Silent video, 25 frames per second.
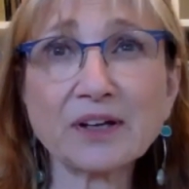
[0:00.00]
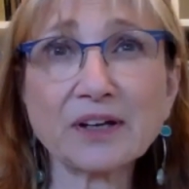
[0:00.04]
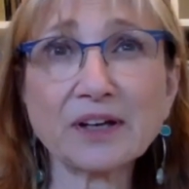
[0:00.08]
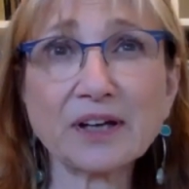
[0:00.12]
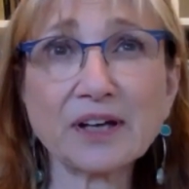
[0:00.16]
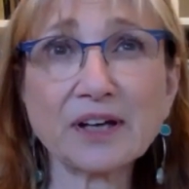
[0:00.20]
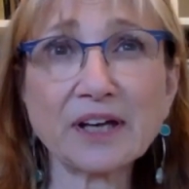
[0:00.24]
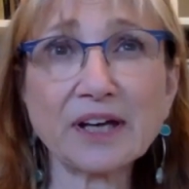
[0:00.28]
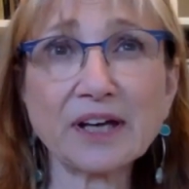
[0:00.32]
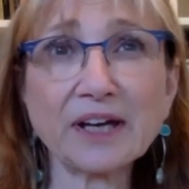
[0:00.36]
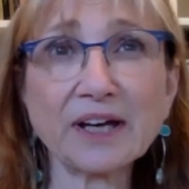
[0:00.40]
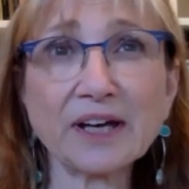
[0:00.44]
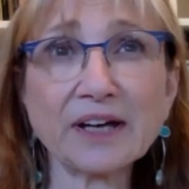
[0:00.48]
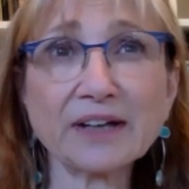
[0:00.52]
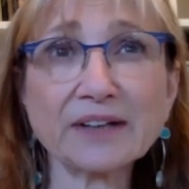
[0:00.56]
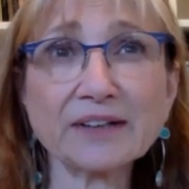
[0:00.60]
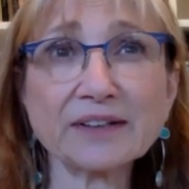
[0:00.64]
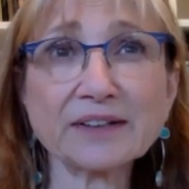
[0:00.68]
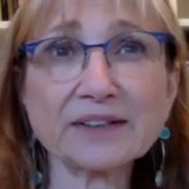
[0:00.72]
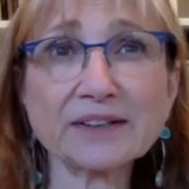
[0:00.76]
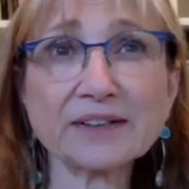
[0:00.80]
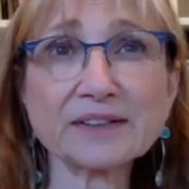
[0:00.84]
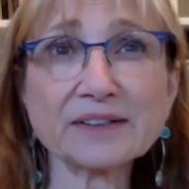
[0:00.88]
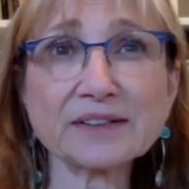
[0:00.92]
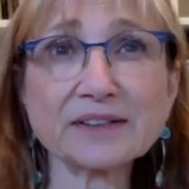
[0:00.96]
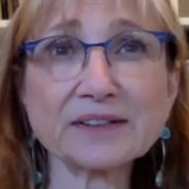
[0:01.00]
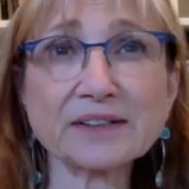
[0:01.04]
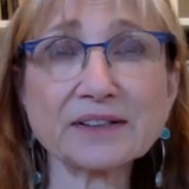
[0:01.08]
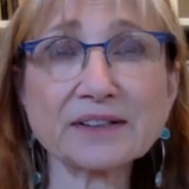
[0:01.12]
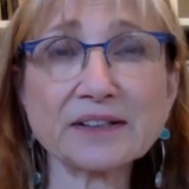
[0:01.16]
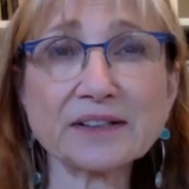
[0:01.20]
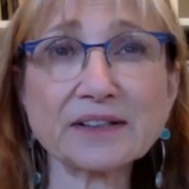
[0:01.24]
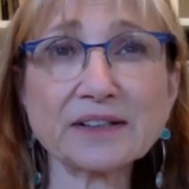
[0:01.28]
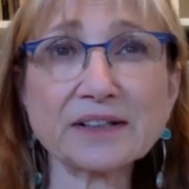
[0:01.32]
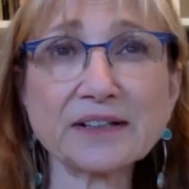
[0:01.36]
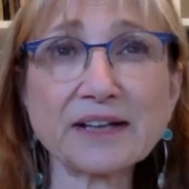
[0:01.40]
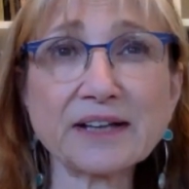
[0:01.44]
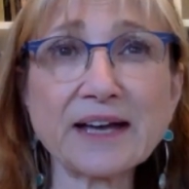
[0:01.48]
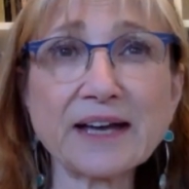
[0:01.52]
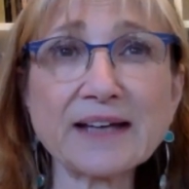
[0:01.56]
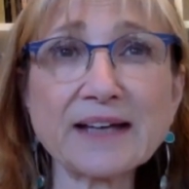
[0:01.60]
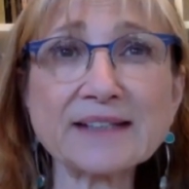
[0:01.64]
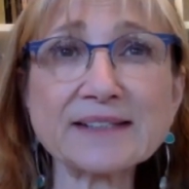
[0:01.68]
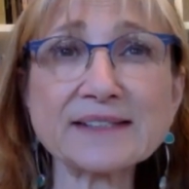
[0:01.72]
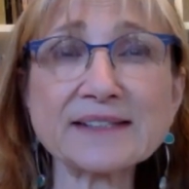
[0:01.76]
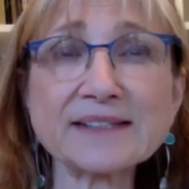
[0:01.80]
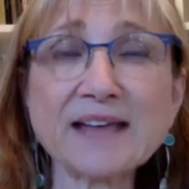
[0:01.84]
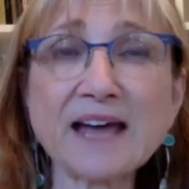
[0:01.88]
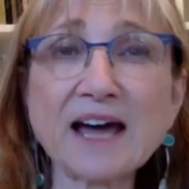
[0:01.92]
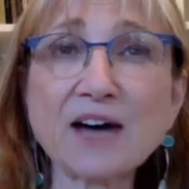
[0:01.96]
And
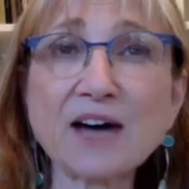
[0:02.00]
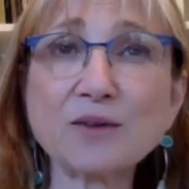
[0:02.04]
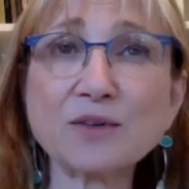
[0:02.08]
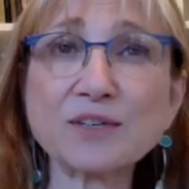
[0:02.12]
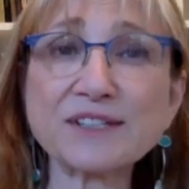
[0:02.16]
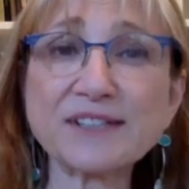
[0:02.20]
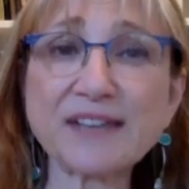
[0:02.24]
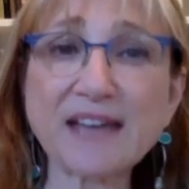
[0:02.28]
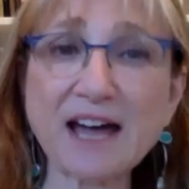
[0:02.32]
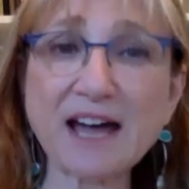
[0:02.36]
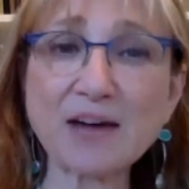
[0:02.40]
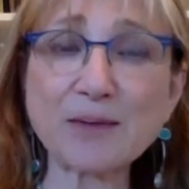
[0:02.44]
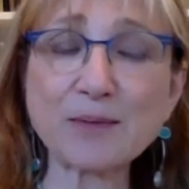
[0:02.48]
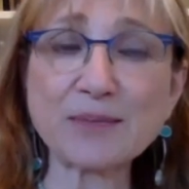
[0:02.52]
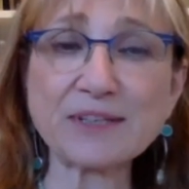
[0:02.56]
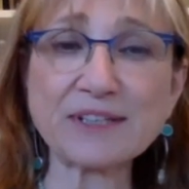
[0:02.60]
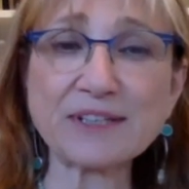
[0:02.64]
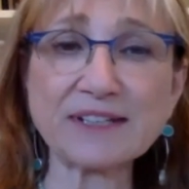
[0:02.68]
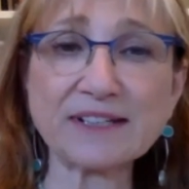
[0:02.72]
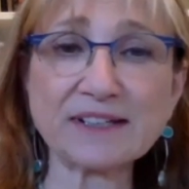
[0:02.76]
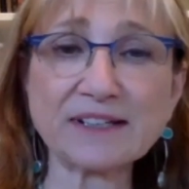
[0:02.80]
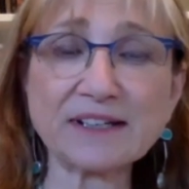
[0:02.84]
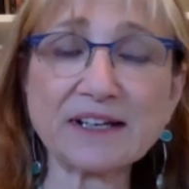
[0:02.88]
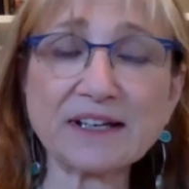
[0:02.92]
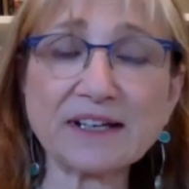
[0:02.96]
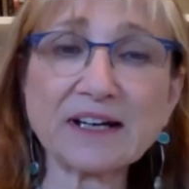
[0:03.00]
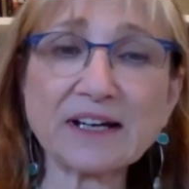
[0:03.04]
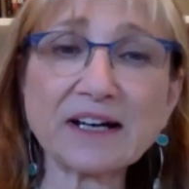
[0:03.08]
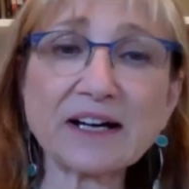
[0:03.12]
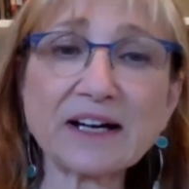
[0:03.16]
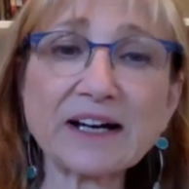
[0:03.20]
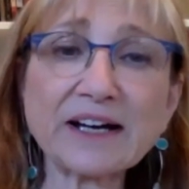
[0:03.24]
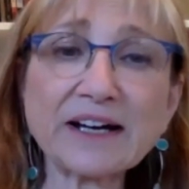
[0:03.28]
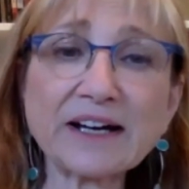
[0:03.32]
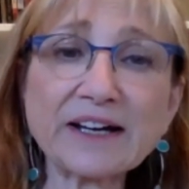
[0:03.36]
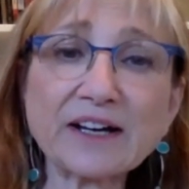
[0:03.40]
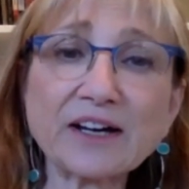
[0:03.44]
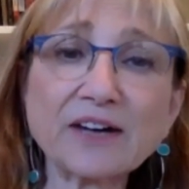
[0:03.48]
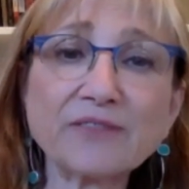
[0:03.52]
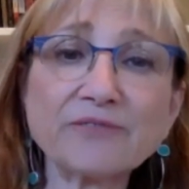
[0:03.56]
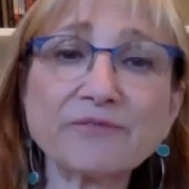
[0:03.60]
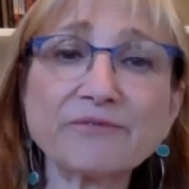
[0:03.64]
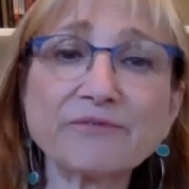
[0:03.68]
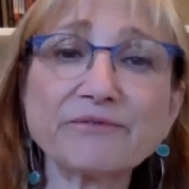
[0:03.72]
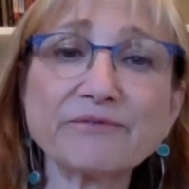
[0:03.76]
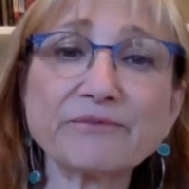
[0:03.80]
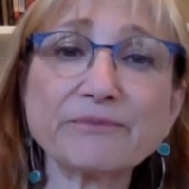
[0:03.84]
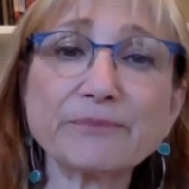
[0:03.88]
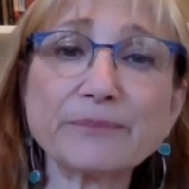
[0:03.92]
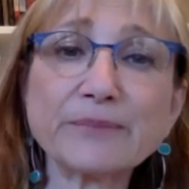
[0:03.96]
as that was happening, I
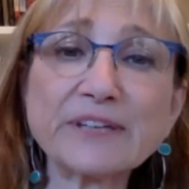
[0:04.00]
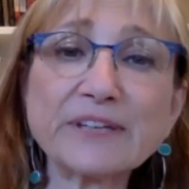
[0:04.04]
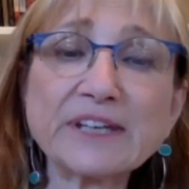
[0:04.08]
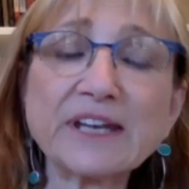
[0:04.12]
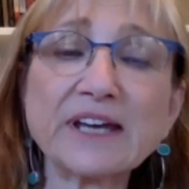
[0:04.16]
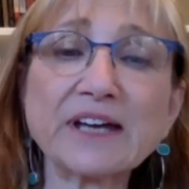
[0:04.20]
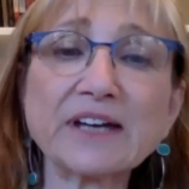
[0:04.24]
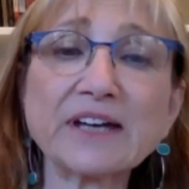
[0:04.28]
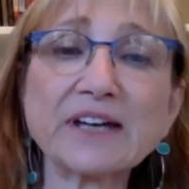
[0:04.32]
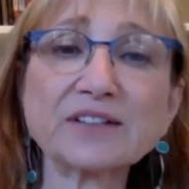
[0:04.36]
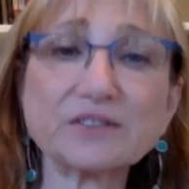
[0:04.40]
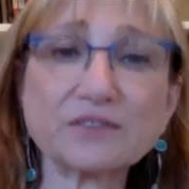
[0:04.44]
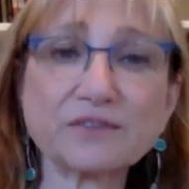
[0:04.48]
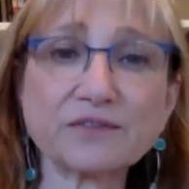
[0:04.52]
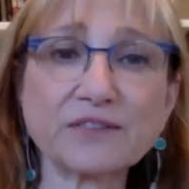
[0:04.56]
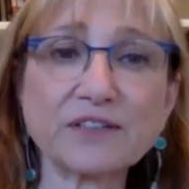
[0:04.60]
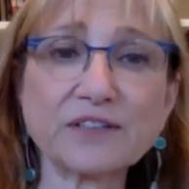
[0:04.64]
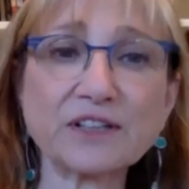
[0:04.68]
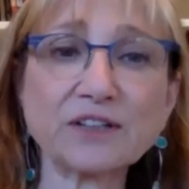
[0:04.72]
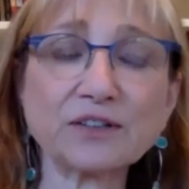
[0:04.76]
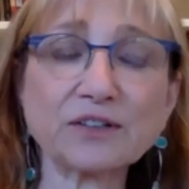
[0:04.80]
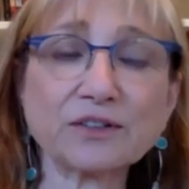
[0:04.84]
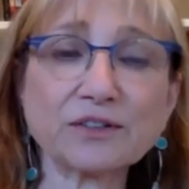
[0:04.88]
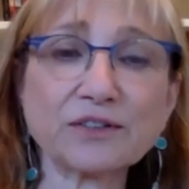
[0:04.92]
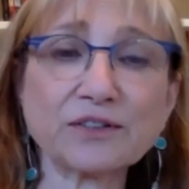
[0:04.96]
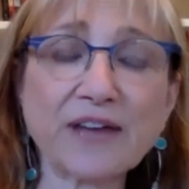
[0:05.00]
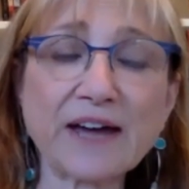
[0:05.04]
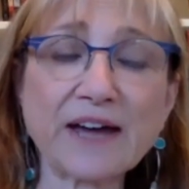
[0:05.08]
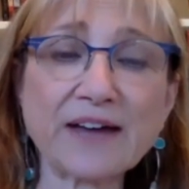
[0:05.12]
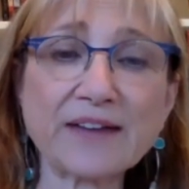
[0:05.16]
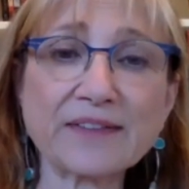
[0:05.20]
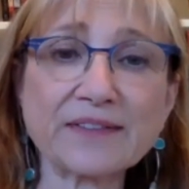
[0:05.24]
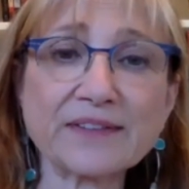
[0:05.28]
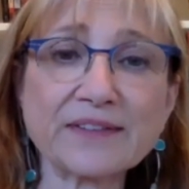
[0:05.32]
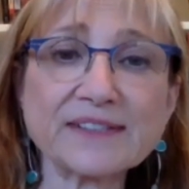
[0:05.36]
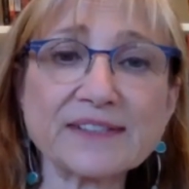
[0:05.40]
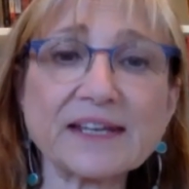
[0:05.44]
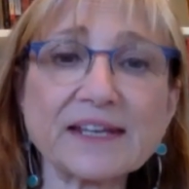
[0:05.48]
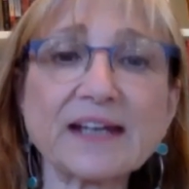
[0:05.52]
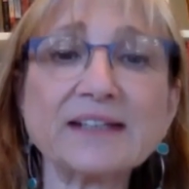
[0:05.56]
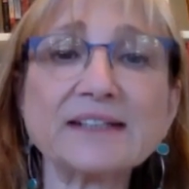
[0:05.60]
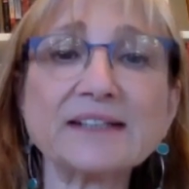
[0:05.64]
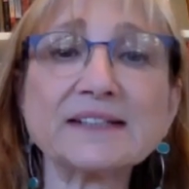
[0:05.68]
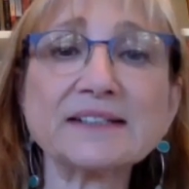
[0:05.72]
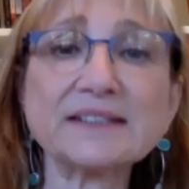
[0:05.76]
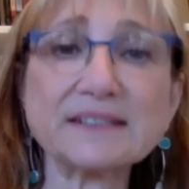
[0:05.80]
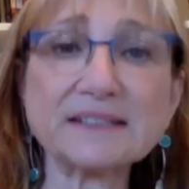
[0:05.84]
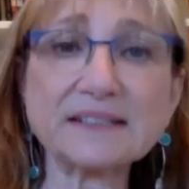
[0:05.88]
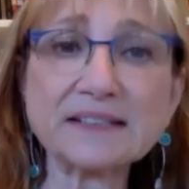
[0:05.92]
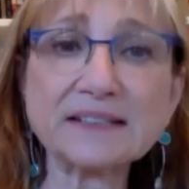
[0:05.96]
began to feel that this
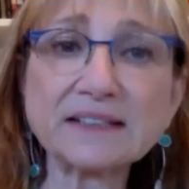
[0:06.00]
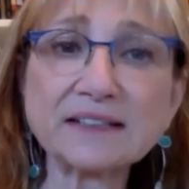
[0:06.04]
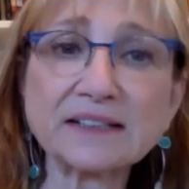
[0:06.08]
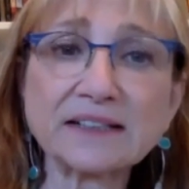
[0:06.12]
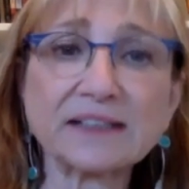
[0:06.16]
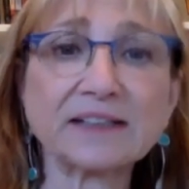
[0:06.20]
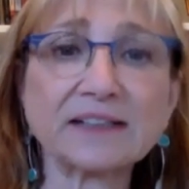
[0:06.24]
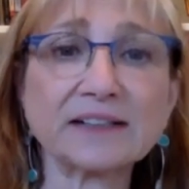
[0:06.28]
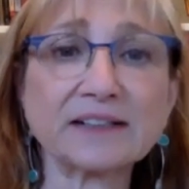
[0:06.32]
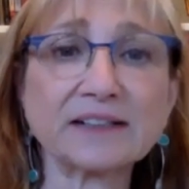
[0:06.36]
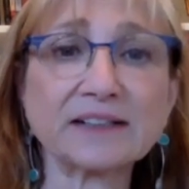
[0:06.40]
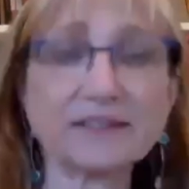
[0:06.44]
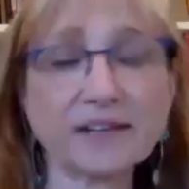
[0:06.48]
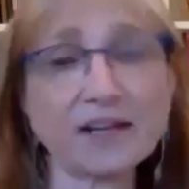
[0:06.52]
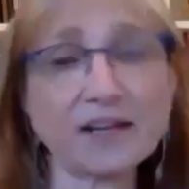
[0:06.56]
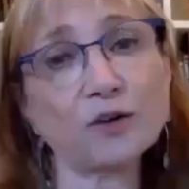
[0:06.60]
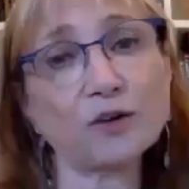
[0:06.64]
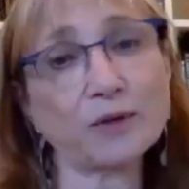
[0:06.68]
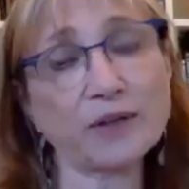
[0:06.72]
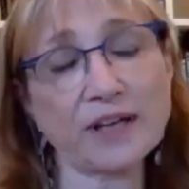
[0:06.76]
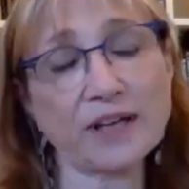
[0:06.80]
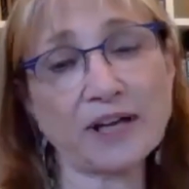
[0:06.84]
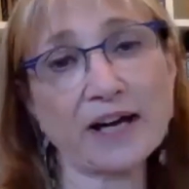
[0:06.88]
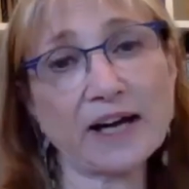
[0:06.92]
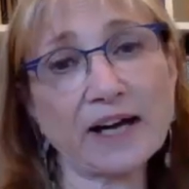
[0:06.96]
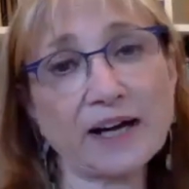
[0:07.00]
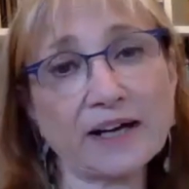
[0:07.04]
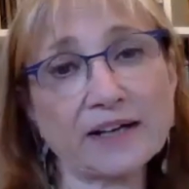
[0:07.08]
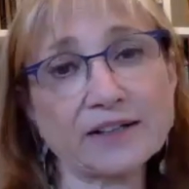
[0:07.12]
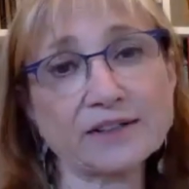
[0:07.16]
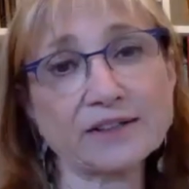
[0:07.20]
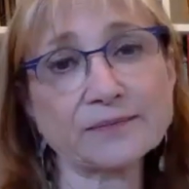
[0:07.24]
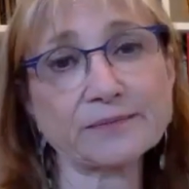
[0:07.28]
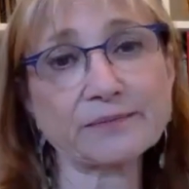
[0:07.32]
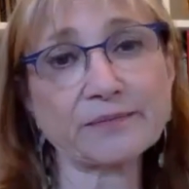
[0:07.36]
idea that we had